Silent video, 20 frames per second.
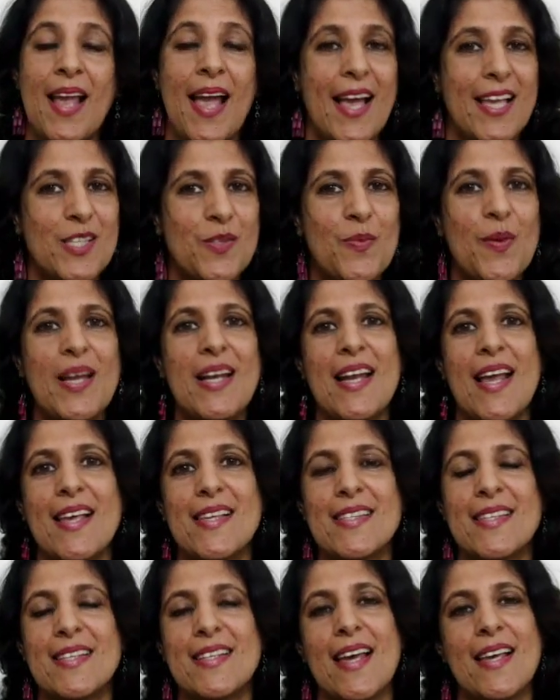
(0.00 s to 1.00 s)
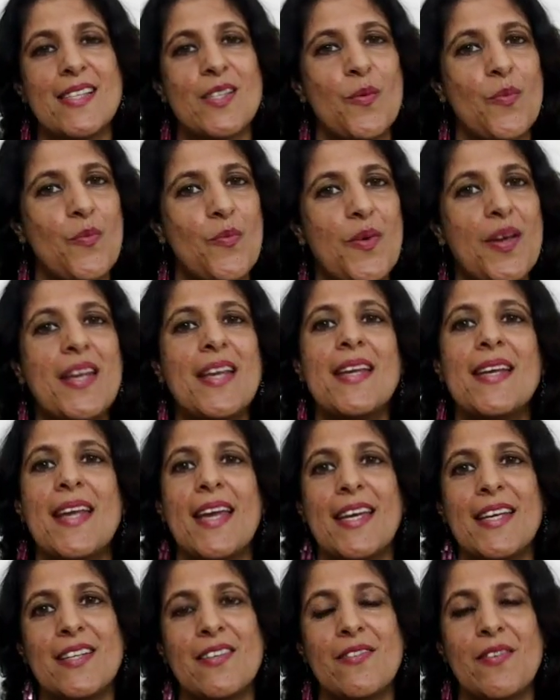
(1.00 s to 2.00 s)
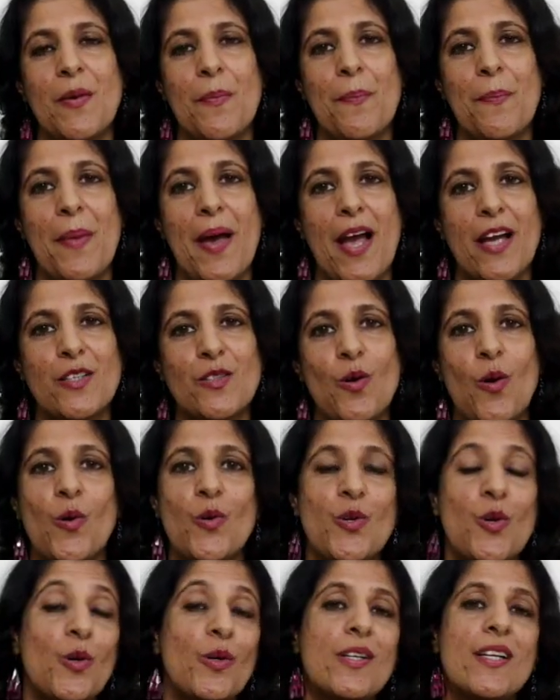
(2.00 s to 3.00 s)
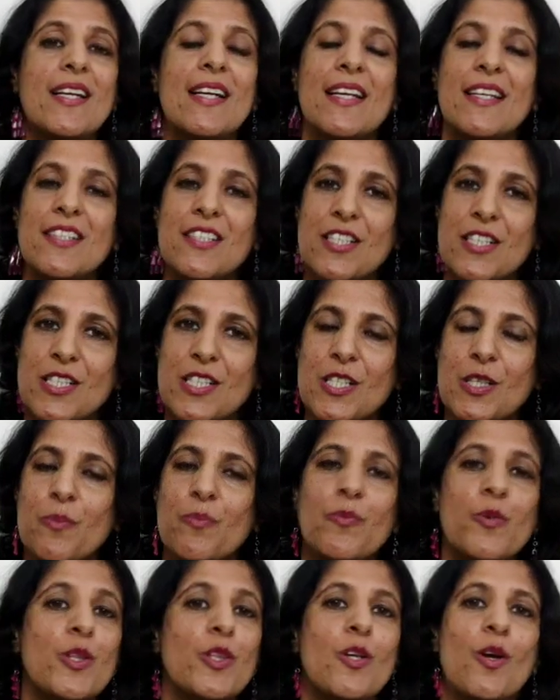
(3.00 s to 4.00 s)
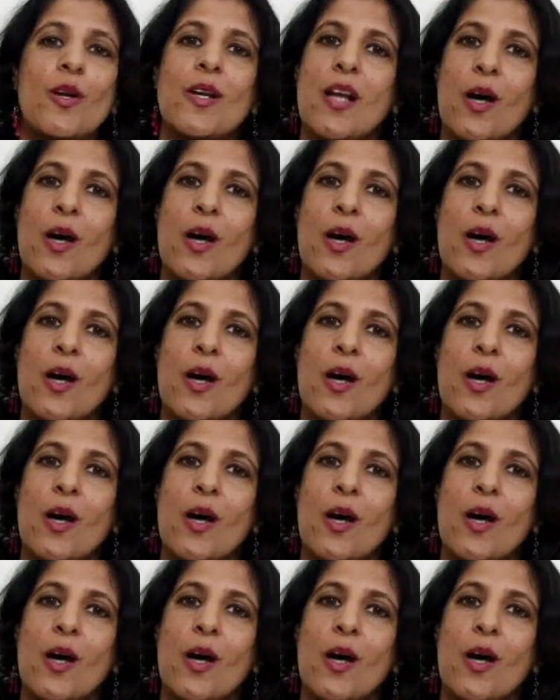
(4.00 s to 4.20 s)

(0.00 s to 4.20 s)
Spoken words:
As well as it has a very negative impact on your relationship with your